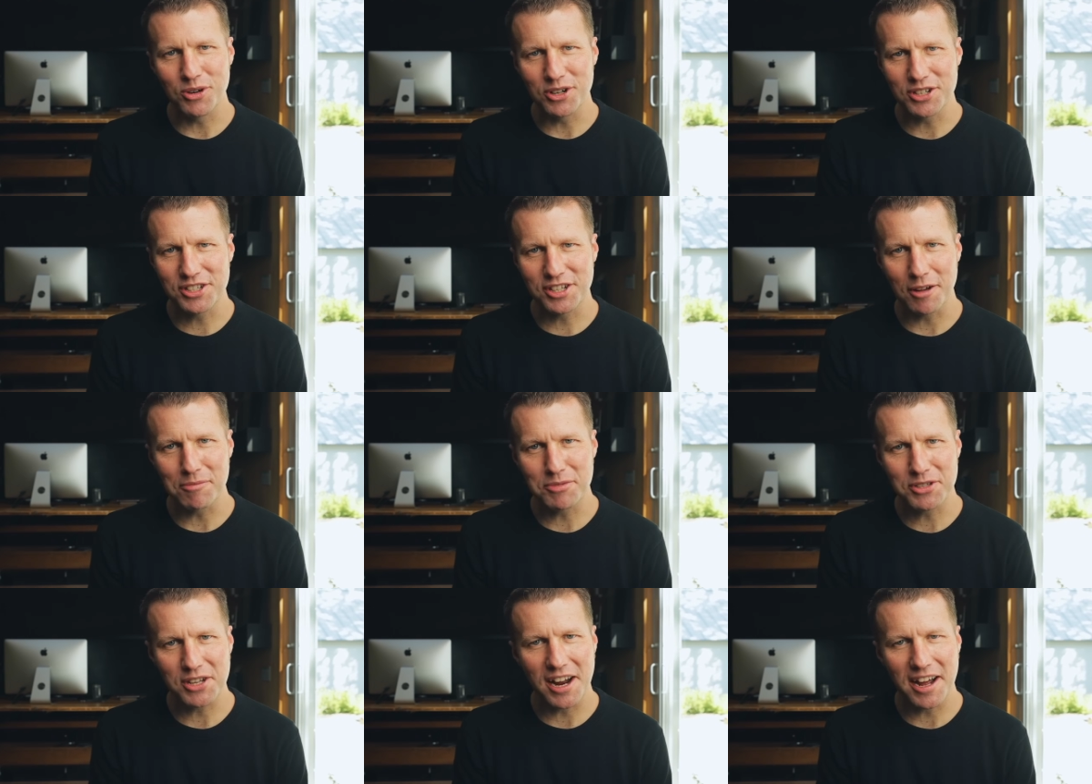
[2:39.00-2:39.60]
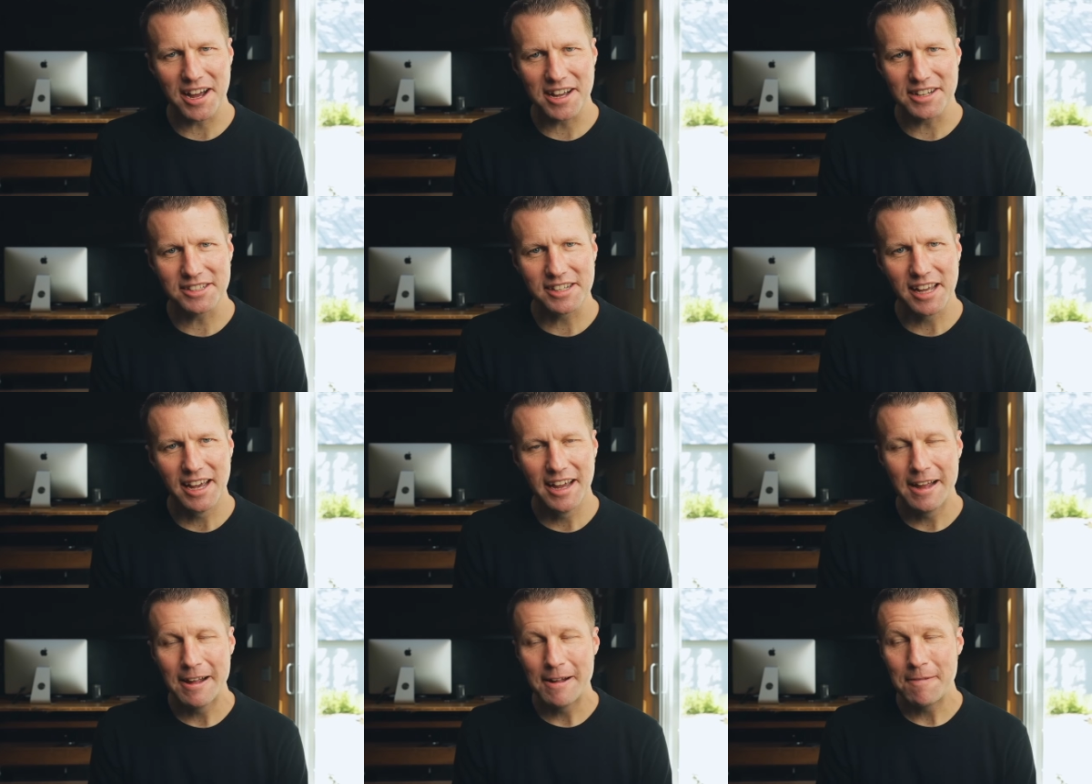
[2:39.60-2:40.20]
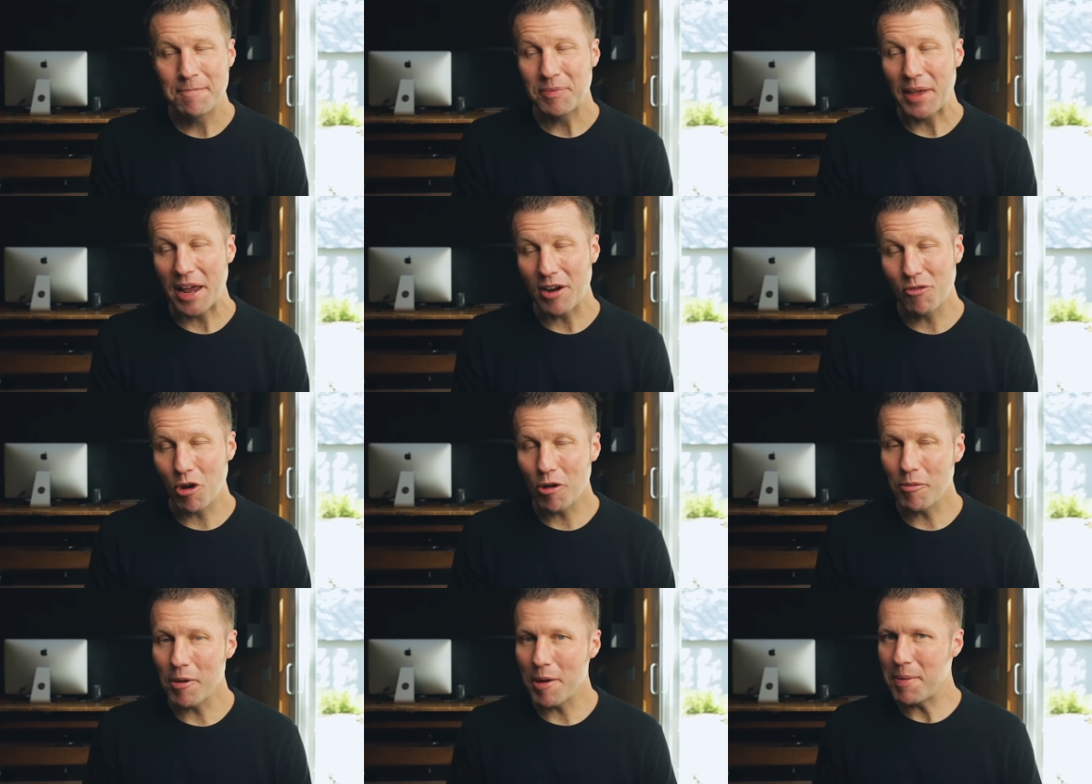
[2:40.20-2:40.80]
were subsidized. And
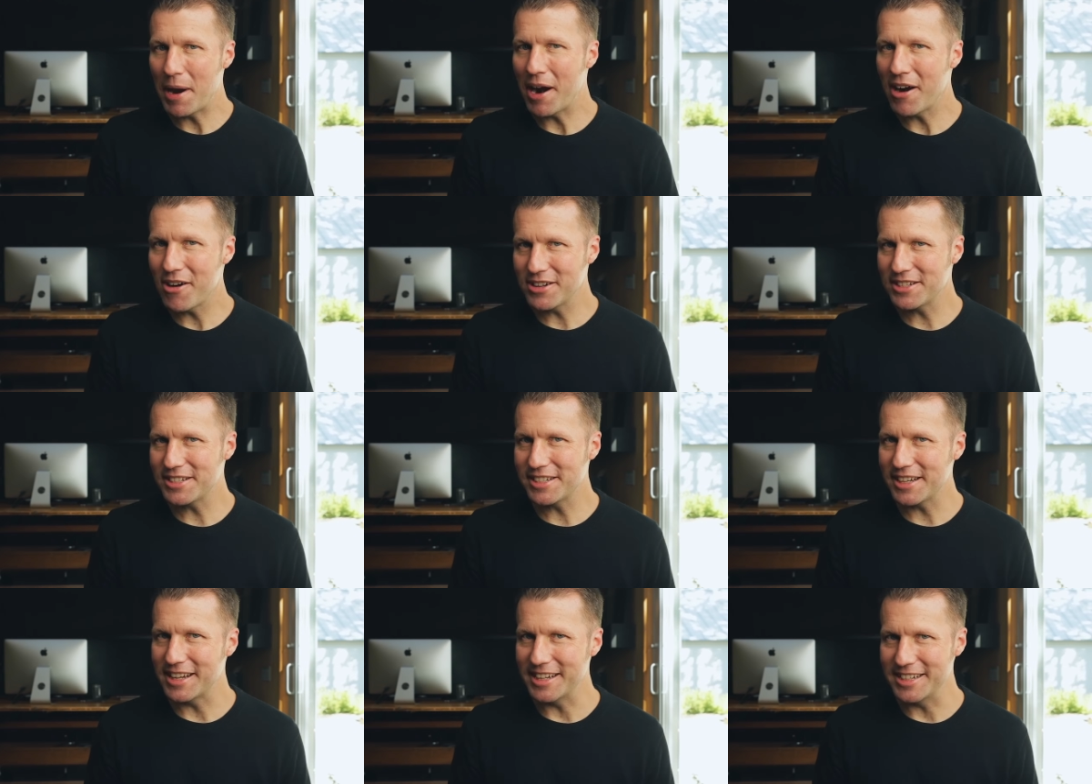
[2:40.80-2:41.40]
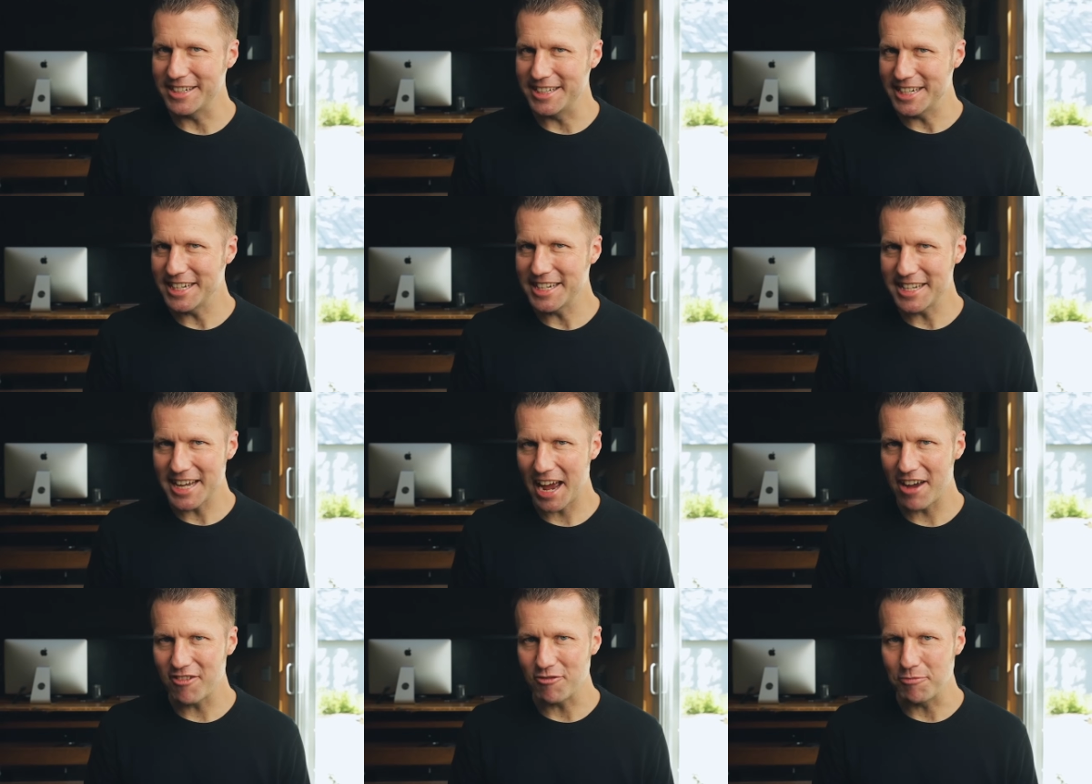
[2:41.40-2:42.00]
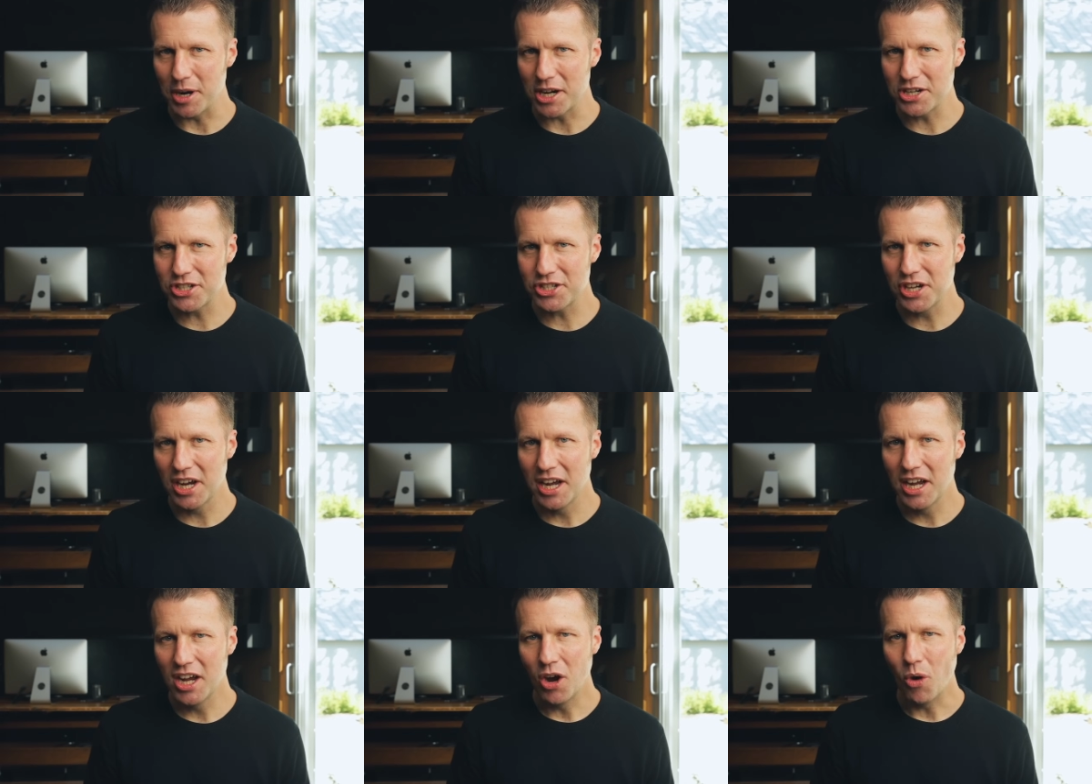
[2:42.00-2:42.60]
while my parents didn't have much,
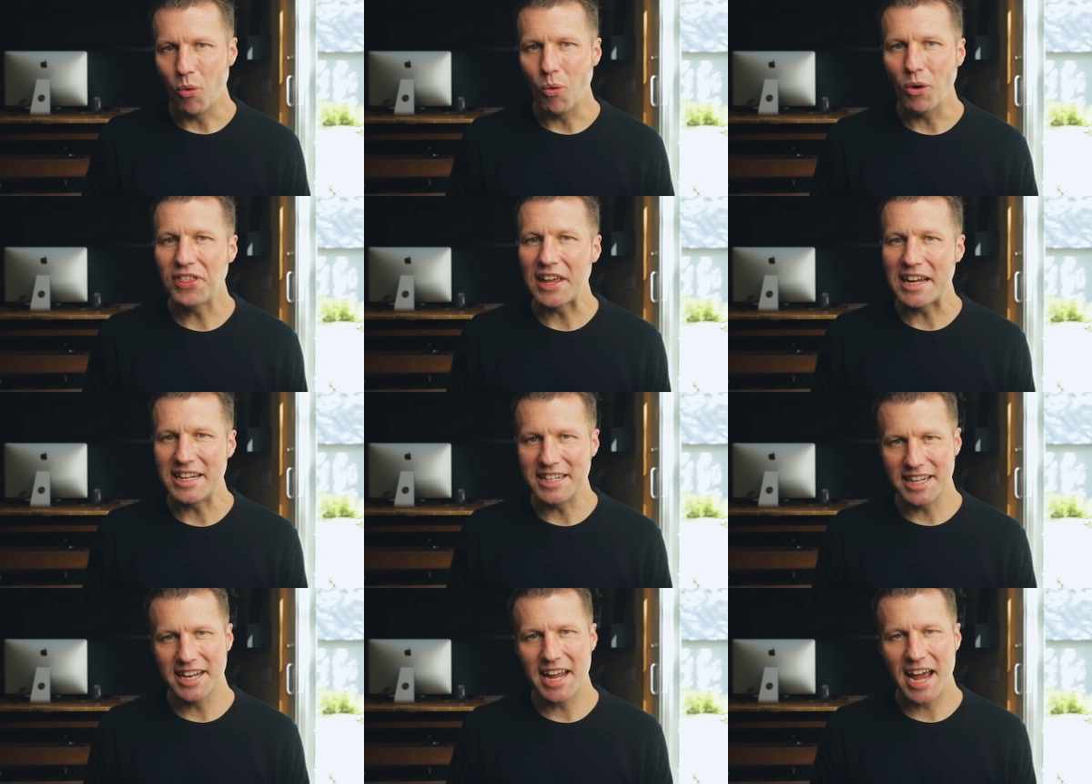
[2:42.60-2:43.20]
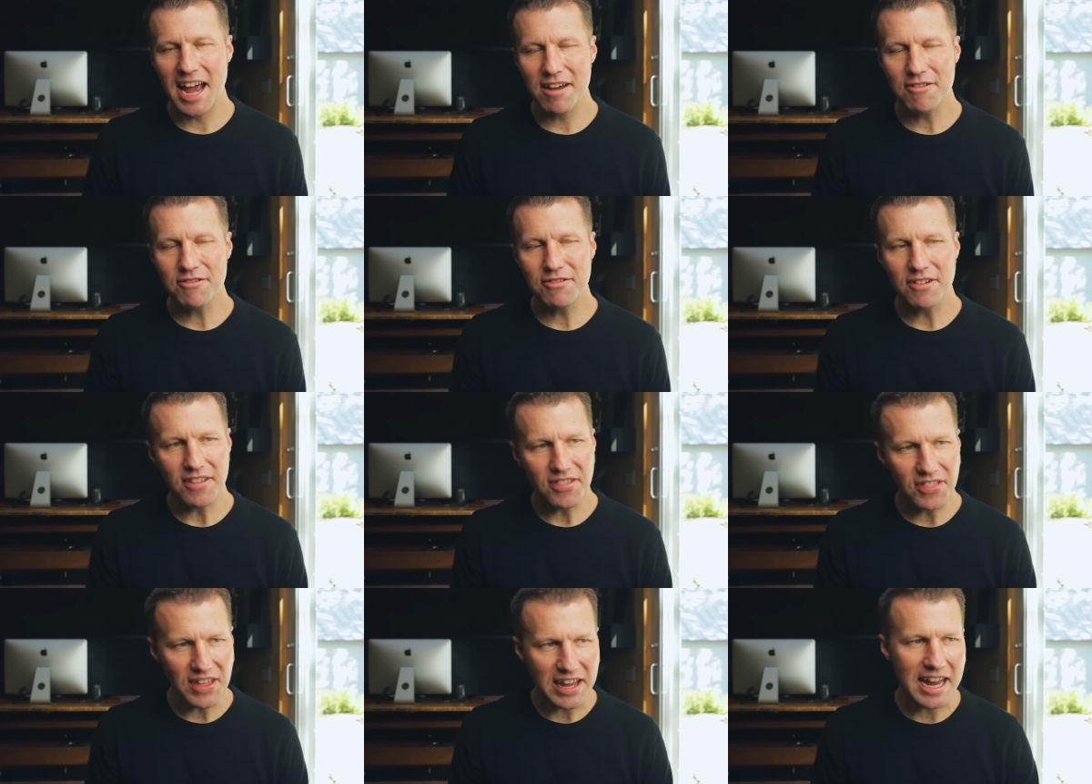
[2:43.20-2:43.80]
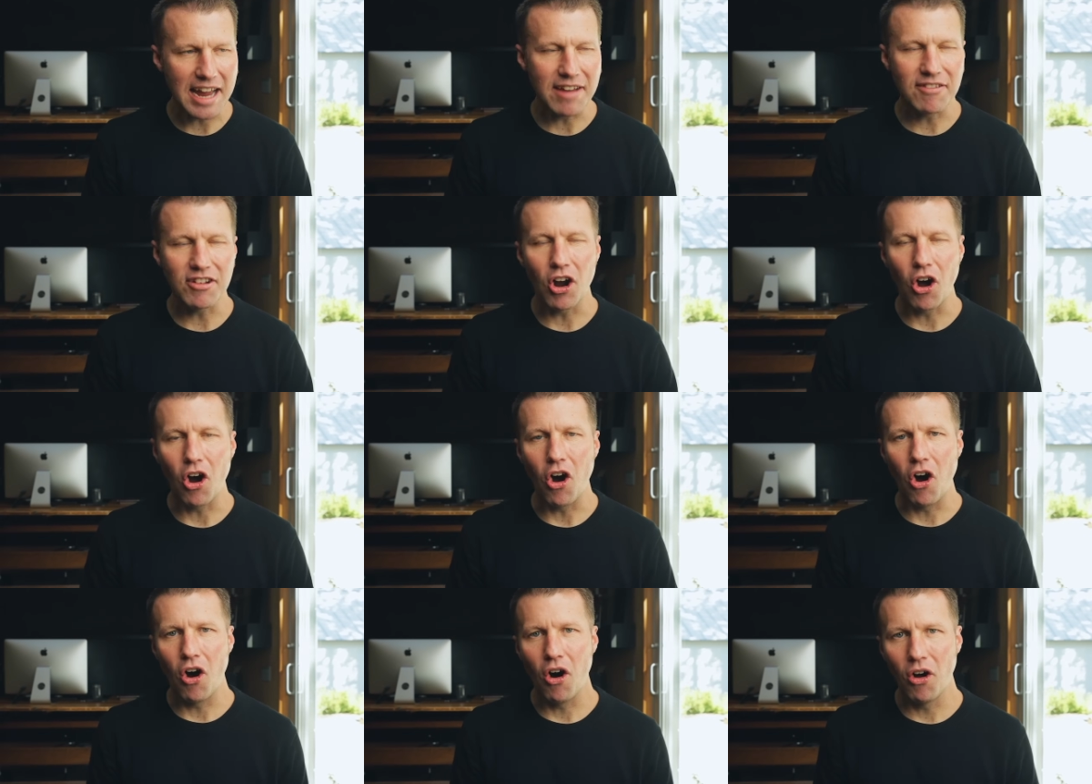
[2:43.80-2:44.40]
what they did have, they gave it
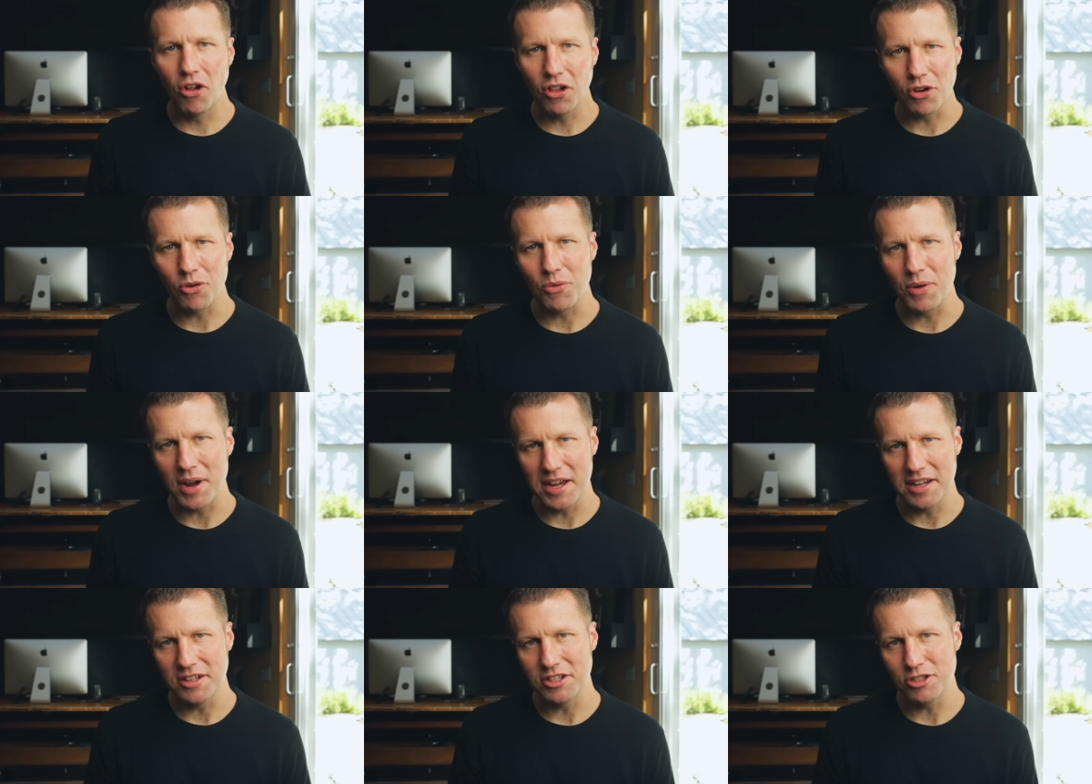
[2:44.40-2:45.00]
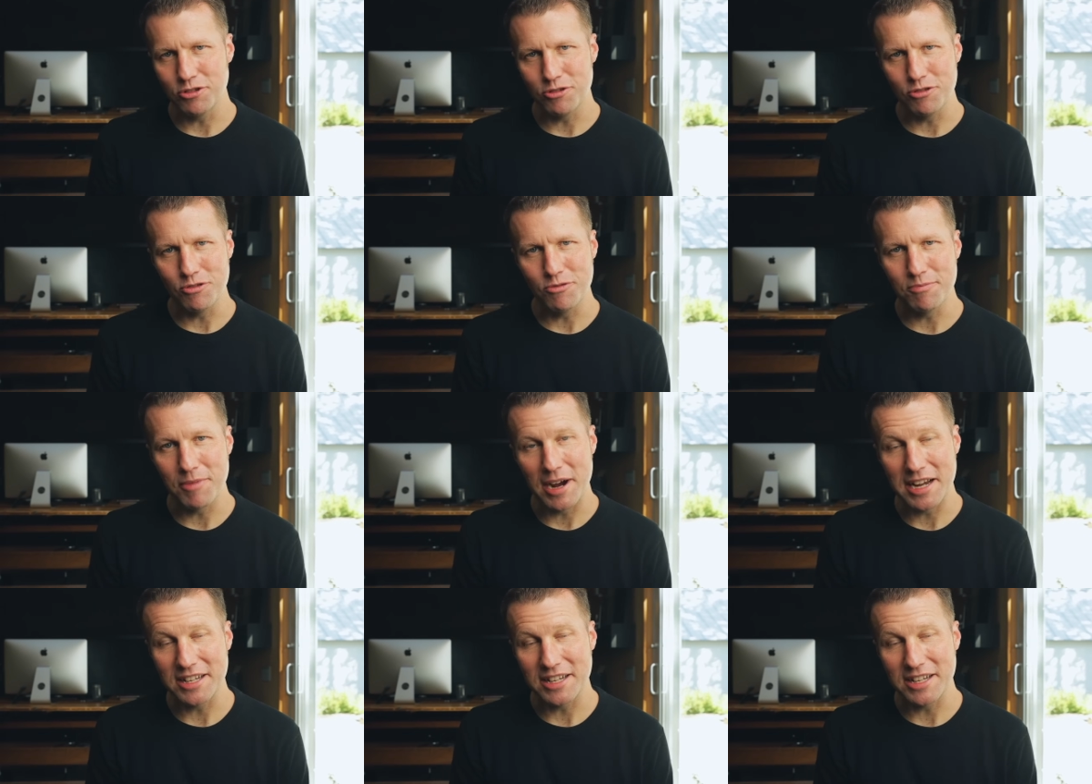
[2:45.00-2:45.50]
all away to my